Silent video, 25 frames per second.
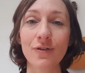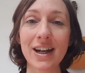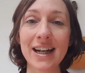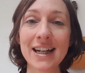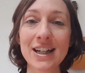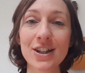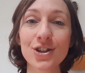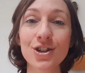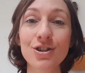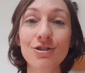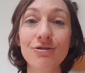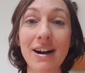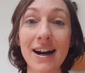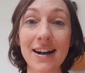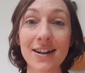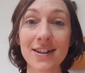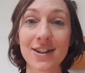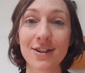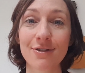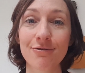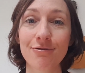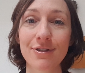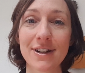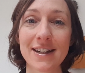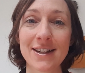
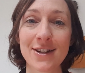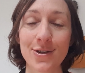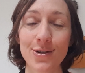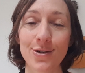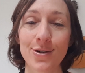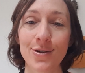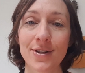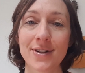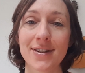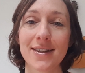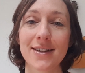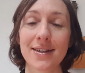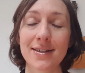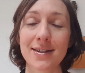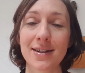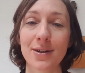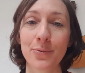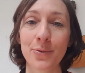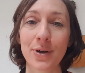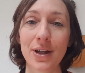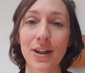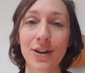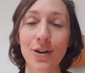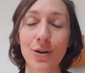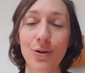interactive resources
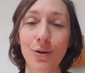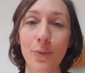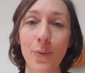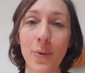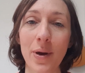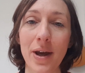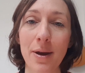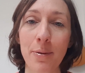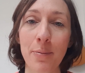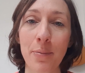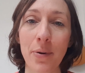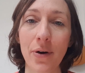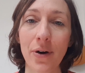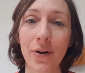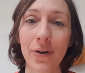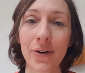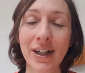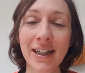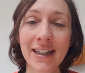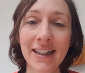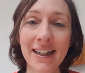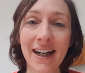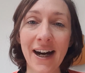with young people.